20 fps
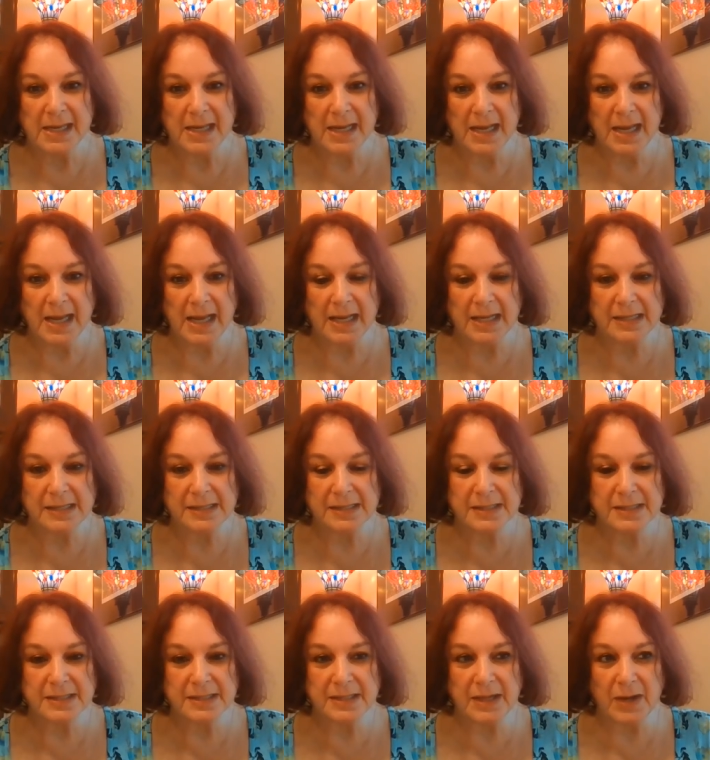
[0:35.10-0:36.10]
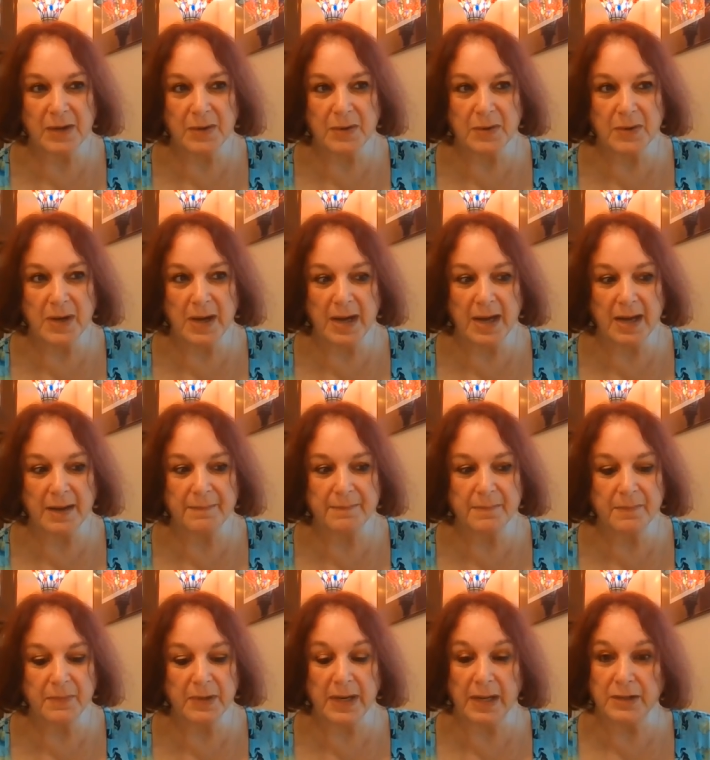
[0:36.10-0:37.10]
Uh, so
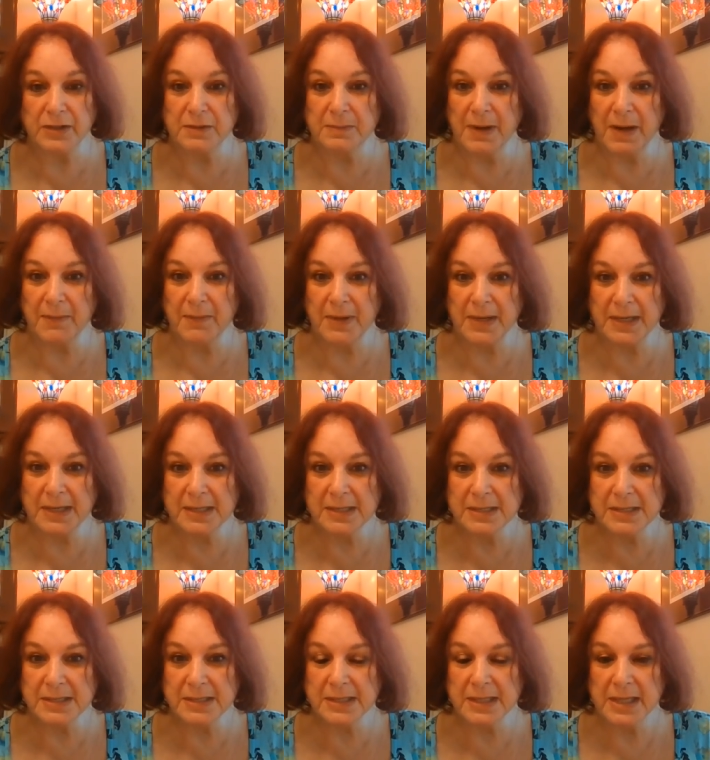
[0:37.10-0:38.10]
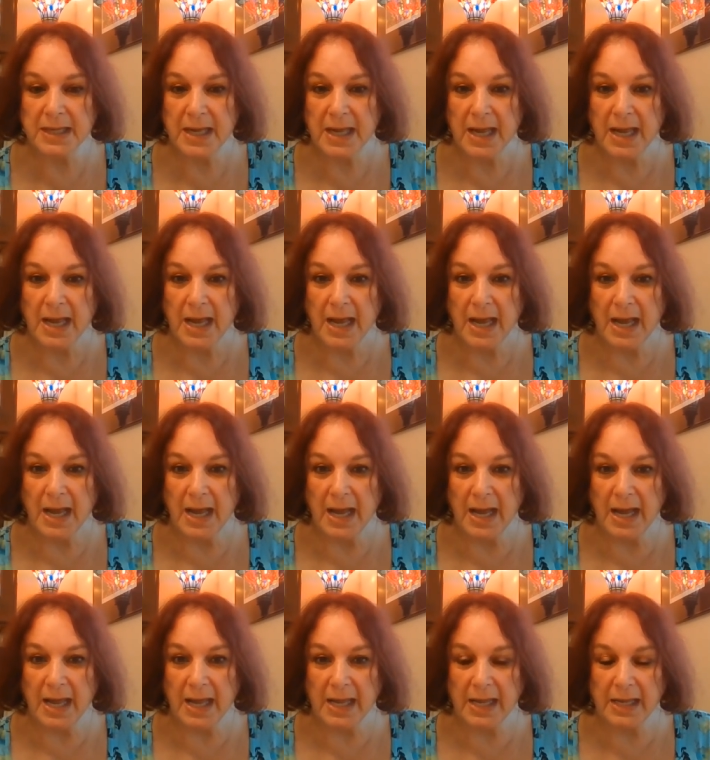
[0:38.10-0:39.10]
um, when I do my readings,
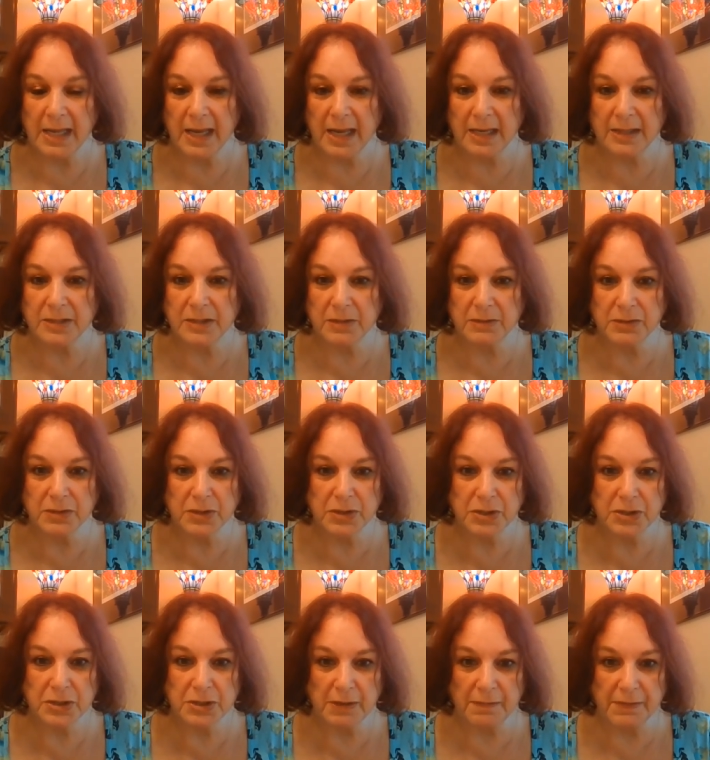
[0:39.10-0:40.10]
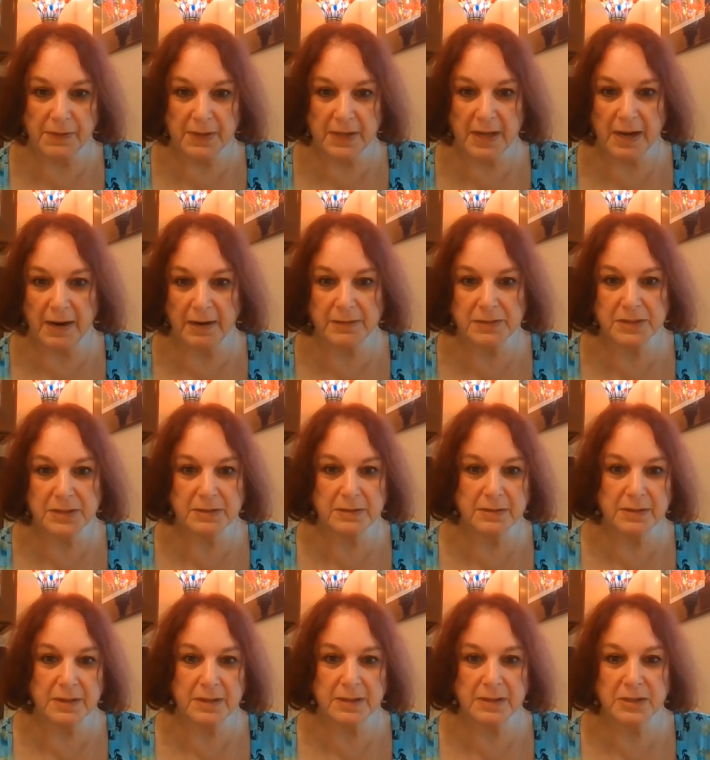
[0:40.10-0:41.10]
I uh, don't shuffle the cards
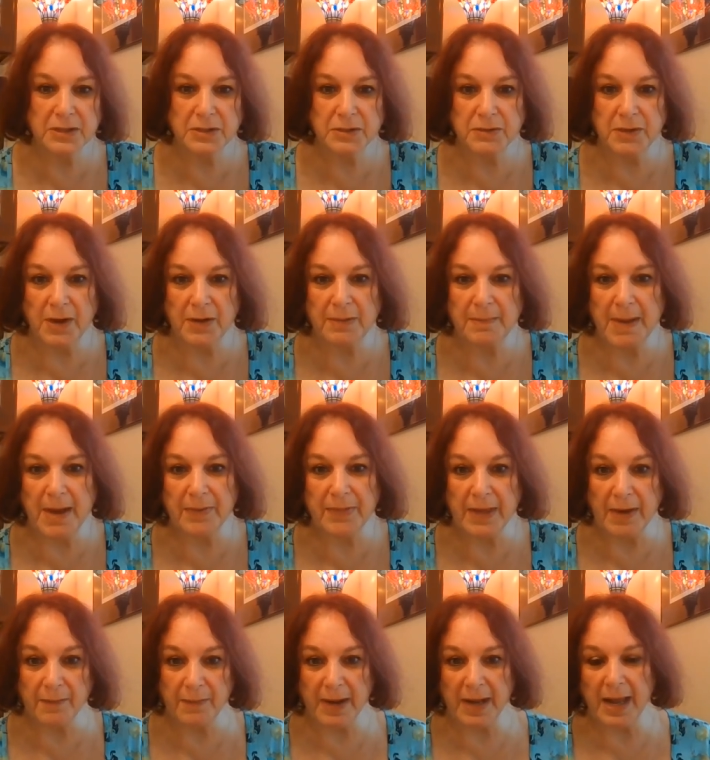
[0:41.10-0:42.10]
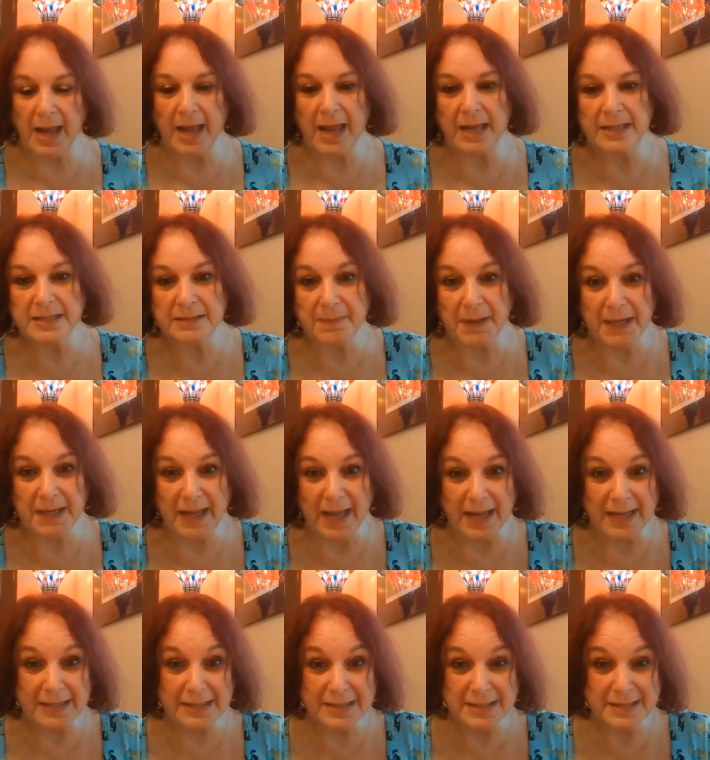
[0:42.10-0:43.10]
and draw them out that way. I ask my
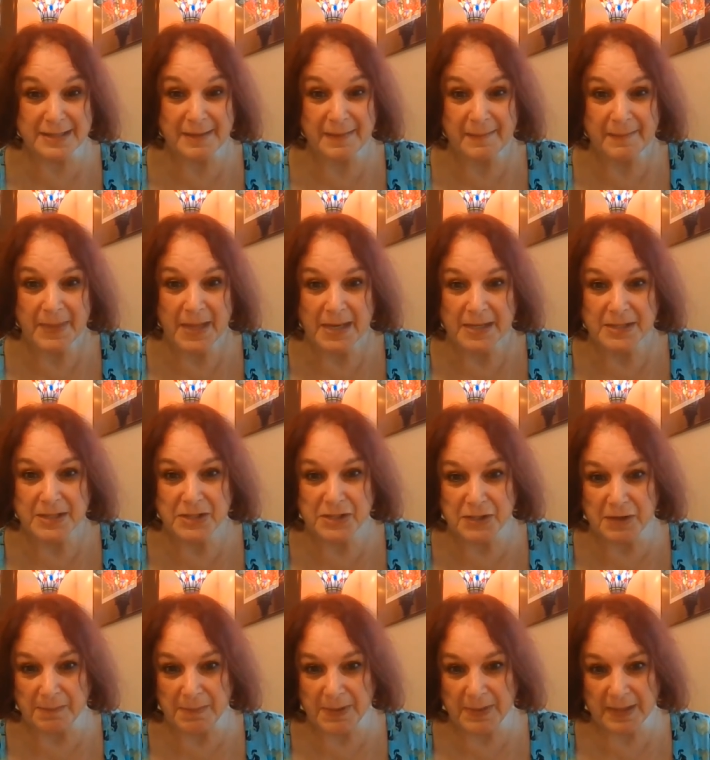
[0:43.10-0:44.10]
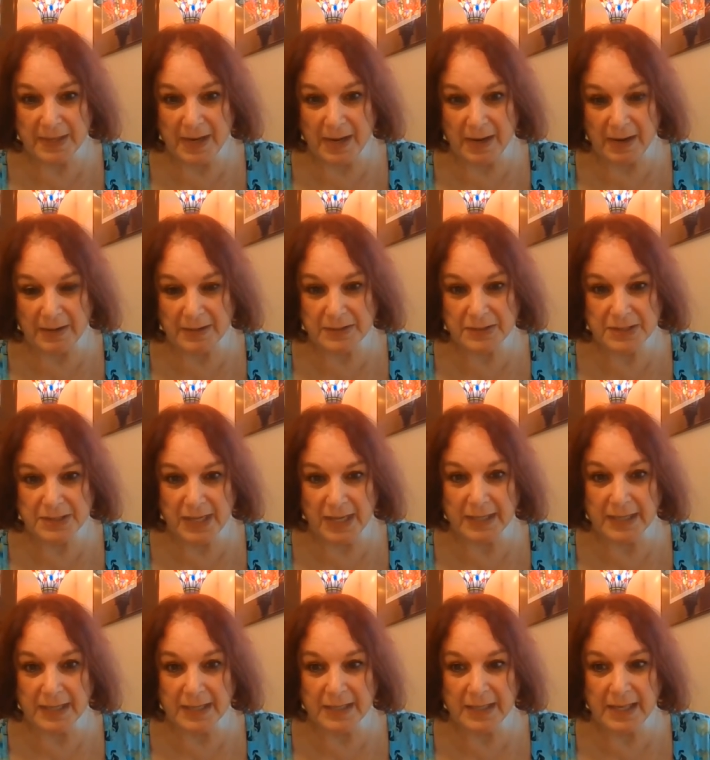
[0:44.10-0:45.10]
guides to show me the cards
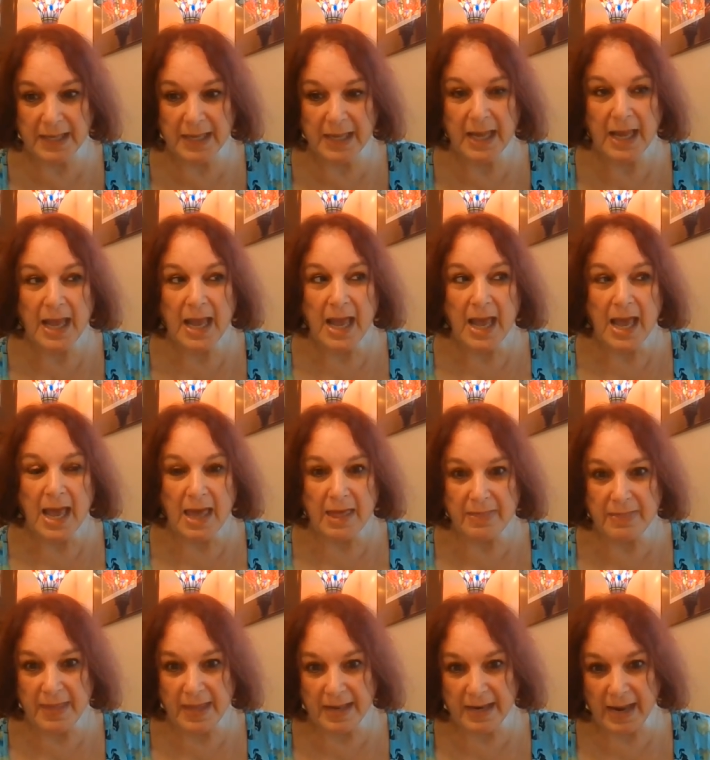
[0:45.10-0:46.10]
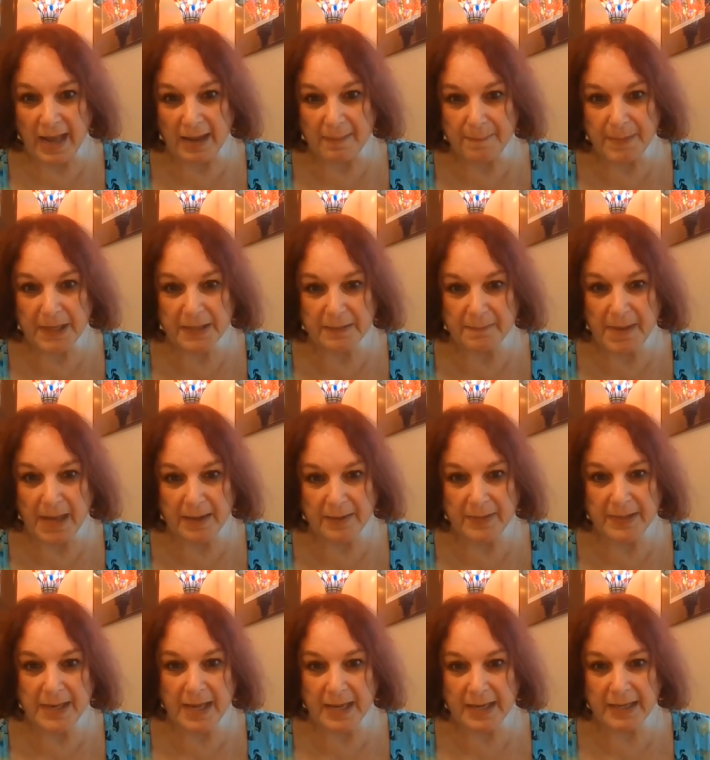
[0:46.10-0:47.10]
psychically, and then I pick them out of
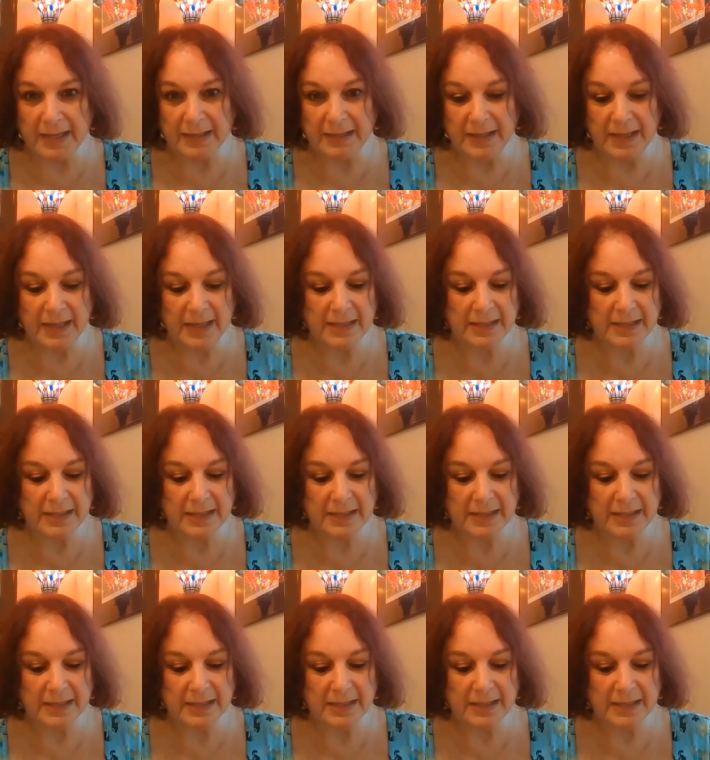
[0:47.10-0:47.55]
the deck, and